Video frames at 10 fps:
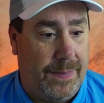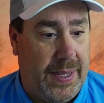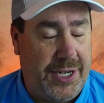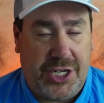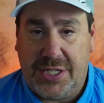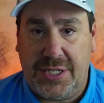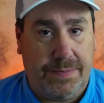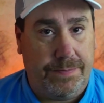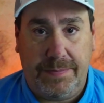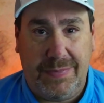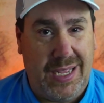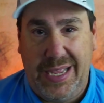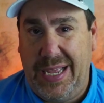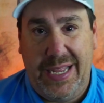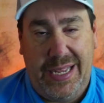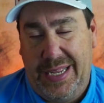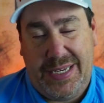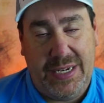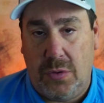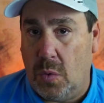It
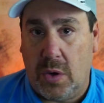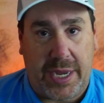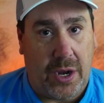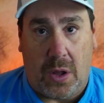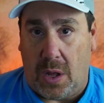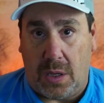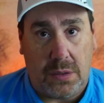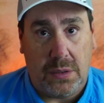didn't work at all.